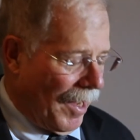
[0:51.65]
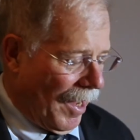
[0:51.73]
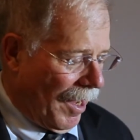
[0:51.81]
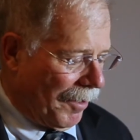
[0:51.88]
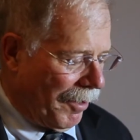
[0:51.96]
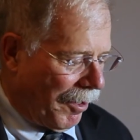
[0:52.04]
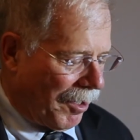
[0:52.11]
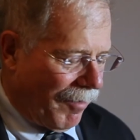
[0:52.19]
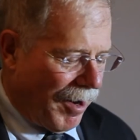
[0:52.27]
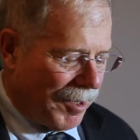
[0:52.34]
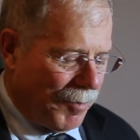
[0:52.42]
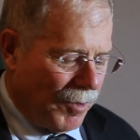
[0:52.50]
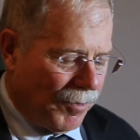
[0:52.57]
a Decorative
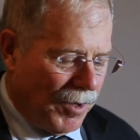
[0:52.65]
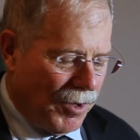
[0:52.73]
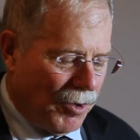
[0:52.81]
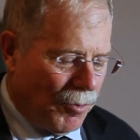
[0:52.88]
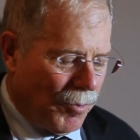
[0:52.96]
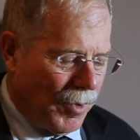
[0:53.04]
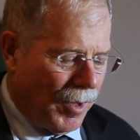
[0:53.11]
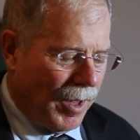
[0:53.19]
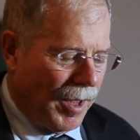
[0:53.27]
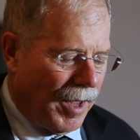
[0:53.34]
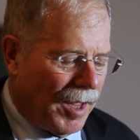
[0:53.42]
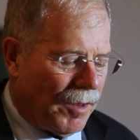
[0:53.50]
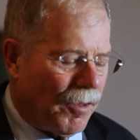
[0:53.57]
Arts Museum,
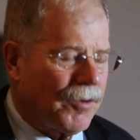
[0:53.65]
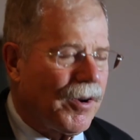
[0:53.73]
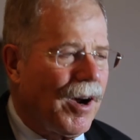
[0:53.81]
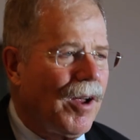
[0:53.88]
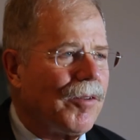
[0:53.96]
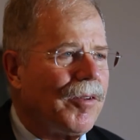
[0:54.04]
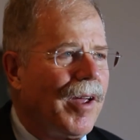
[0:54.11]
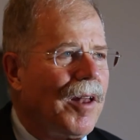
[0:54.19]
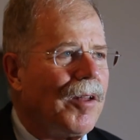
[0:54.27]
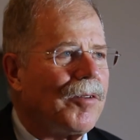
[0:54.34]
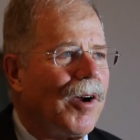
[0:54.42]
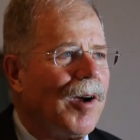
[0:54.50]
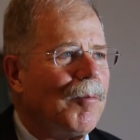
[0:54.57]
and the Charles
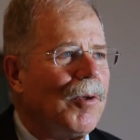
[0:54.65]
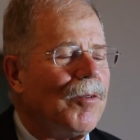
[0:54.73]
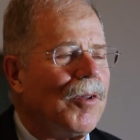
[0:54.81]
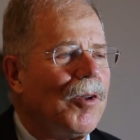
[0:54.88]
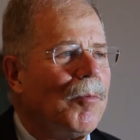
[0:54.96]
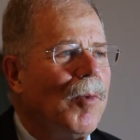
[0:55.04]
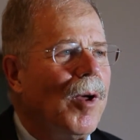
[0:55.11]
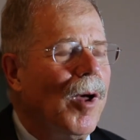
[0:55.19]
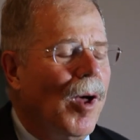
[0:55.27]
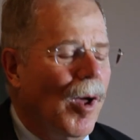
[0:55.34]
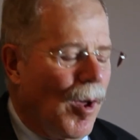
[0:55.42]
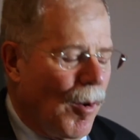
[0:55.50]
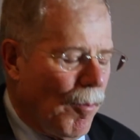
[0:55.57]
Allis Art Museum.
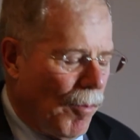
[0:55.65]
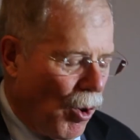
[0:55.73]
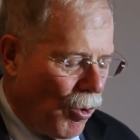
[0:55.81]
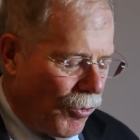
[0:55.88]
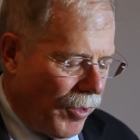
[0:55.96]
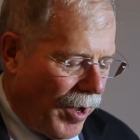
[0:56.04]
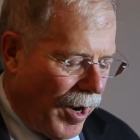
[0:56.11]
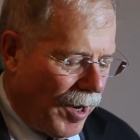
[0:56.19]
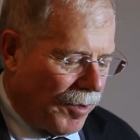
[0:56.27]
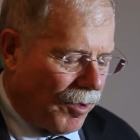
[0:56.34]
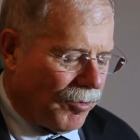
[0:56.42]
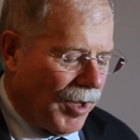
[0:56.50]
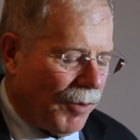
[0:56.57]
Both are
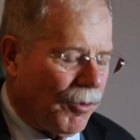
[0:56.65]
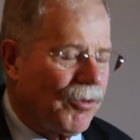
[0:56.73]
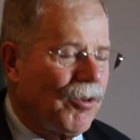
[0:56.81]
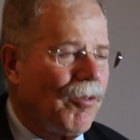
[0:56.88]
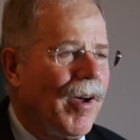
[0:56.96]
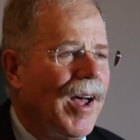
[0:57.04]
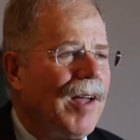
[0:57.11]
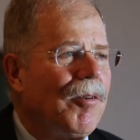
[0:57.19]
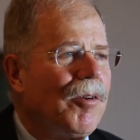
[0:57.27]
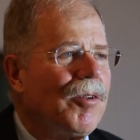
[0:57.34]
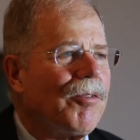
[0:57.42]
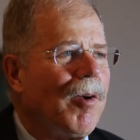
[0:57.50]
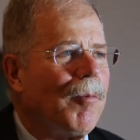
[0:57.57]
distinguished
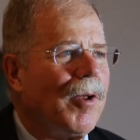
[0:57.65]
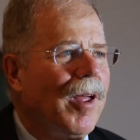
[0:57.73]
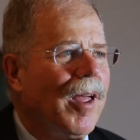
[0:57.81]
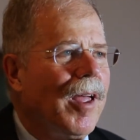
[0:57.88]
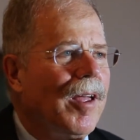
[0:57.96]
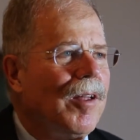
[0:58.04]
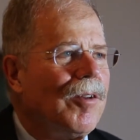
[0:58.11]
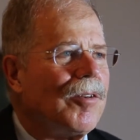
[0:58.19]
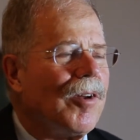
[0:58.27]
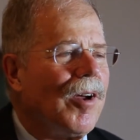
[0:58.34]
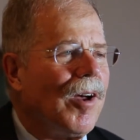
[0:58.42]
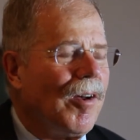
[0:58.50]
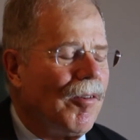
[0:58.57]
survivors from an age
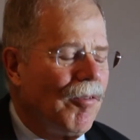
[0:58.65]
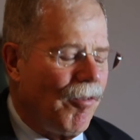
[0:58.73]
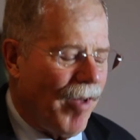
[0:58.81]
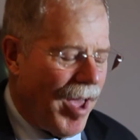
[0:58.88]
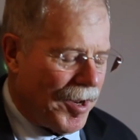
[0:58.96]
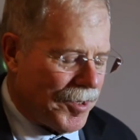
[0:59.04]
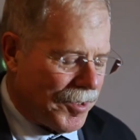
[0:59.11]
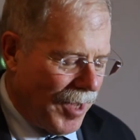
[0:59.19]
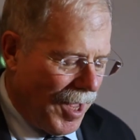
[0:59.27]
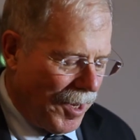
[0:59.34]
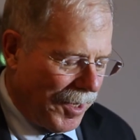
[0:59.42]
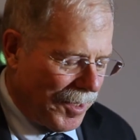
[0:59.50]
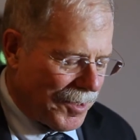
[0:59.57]
of vanished
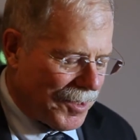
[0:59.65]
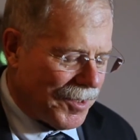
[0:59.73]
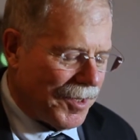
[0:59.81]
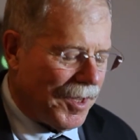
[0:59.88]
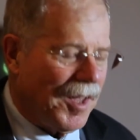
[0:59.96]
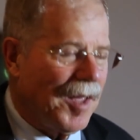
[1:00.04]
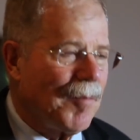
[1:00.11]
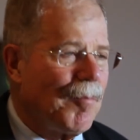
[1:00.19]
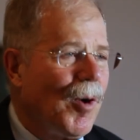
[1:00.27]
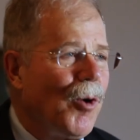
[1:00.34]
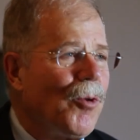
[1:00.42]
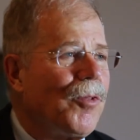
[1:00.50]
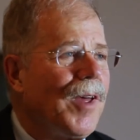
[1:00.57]
elegance, and
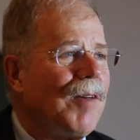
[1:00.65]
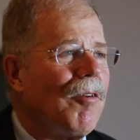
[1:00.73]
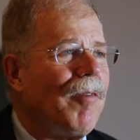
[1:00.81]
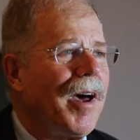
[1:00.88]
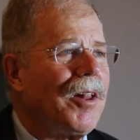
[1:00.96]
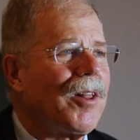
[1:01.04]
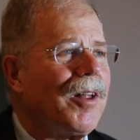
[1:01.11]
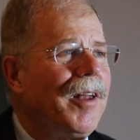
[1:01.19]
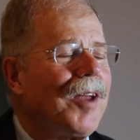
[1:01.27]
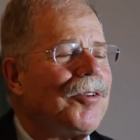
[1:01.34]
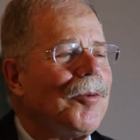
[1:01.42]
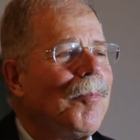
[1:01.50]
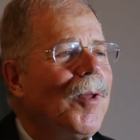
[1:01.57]
both have a vital
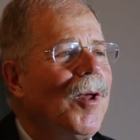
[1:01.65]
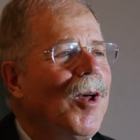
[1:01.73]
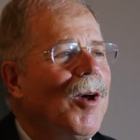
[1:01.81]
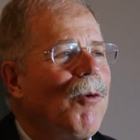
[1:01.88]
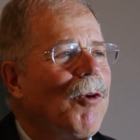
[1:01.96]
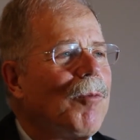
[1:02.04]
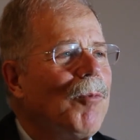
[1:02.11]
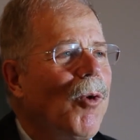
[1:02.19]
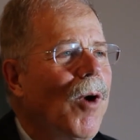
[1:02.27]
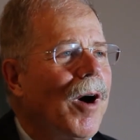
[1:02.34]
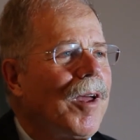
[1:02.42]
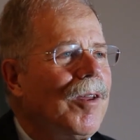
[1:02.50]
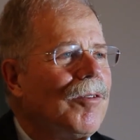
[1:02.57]
connection with
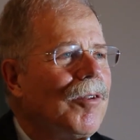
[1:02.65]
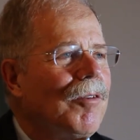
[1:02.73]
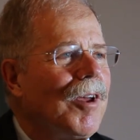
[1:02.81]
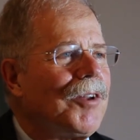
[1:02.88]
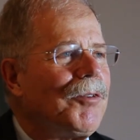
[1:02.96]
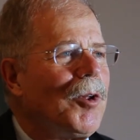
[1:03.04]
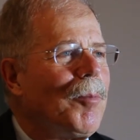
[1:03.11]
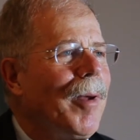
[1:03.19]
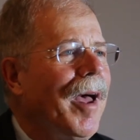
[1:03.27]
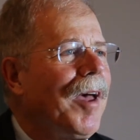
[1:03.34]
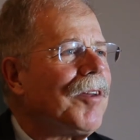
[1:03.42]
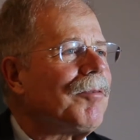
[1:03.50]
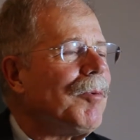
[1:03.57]
Milwaukee's industrial
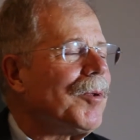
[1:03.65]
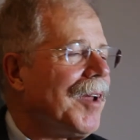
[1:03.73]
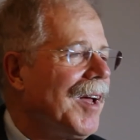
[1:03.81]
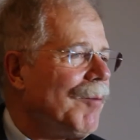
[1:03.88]
past from a time